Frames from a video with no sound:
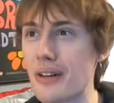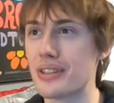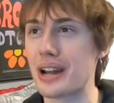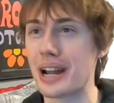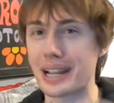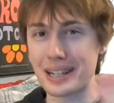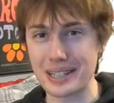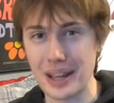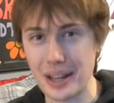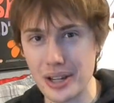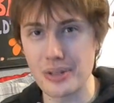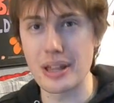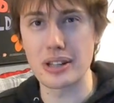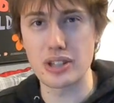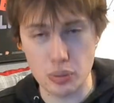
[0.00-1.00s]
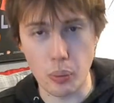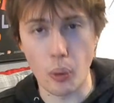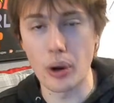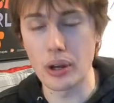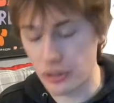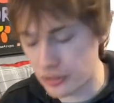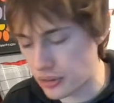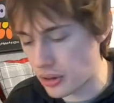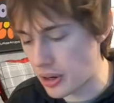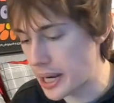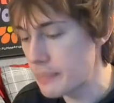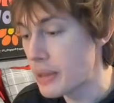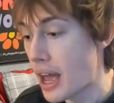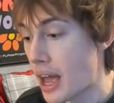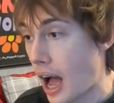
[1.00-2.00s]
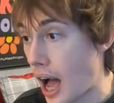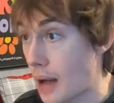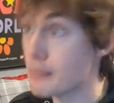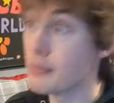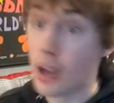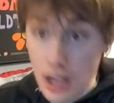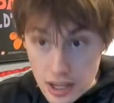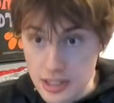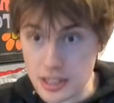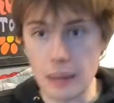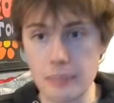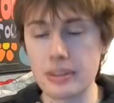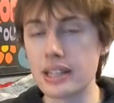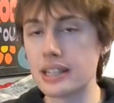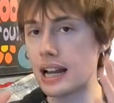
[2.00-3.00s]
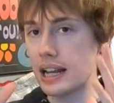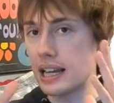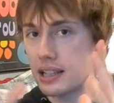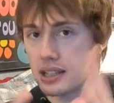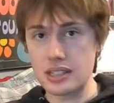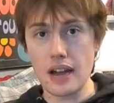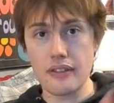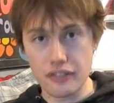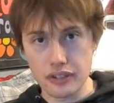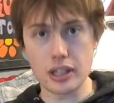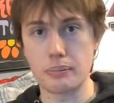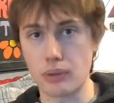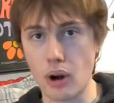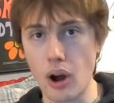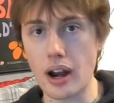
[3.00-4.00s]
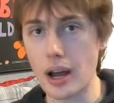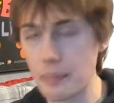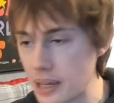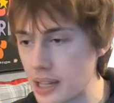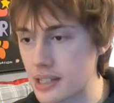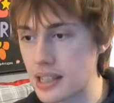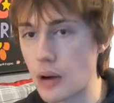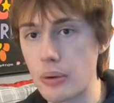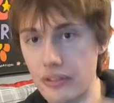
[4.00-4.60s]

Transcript: that I could tell you that's spoiler-free. Something that is definitely brought up is that we